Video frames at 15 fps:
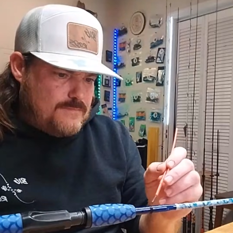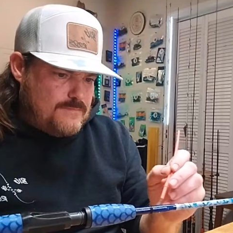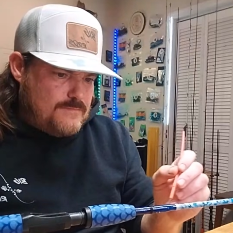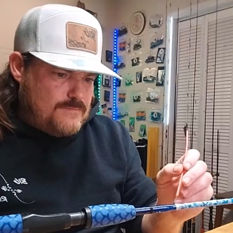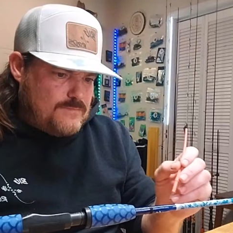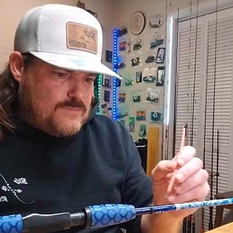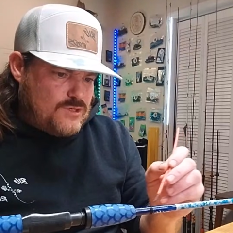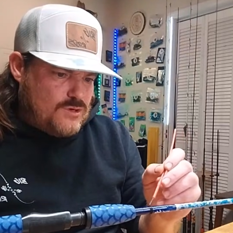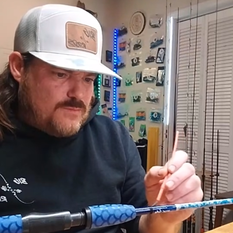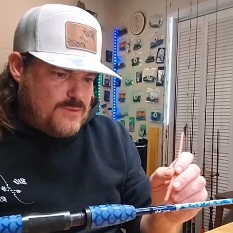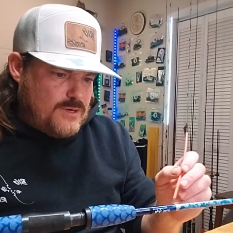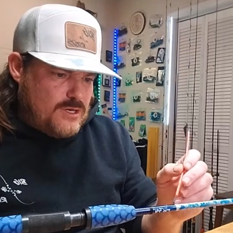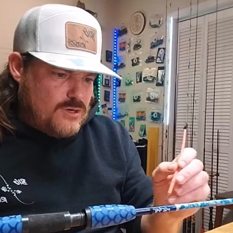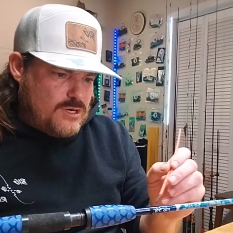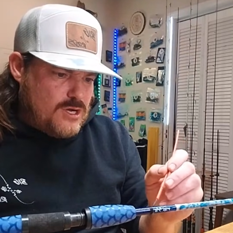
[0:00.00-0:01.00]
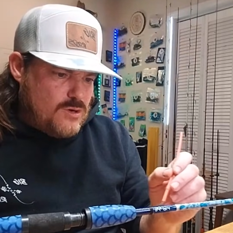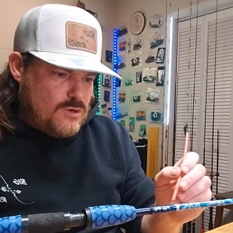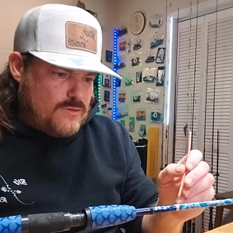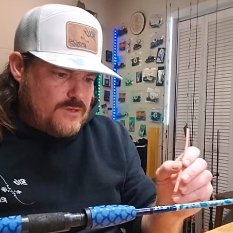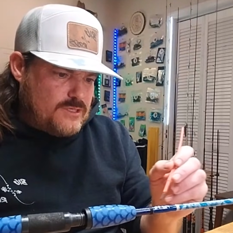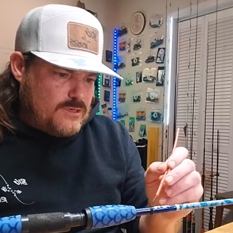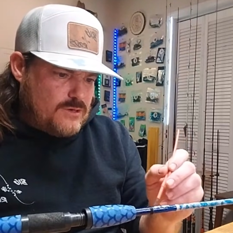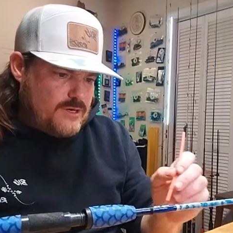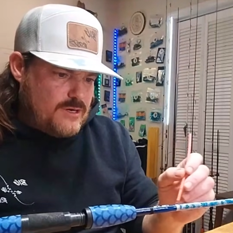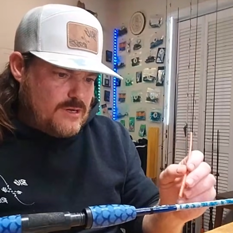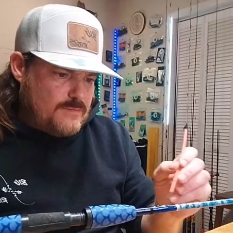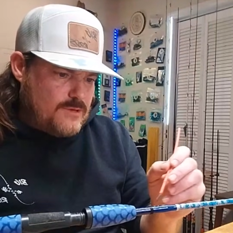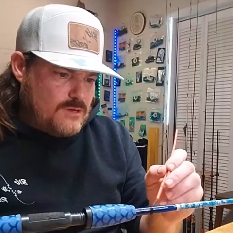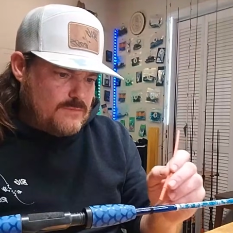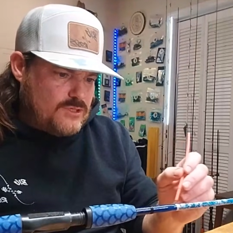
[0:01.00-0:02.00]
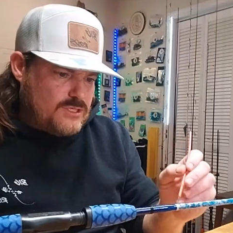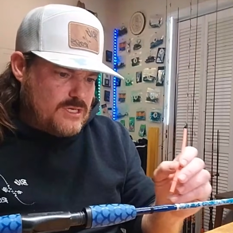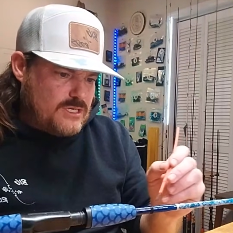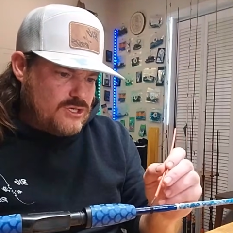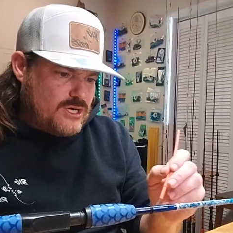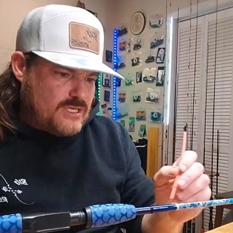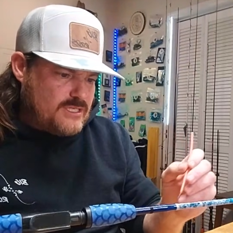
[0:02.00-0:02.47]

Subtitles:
Just gonna put a little coat on this on here. I'm just gonna try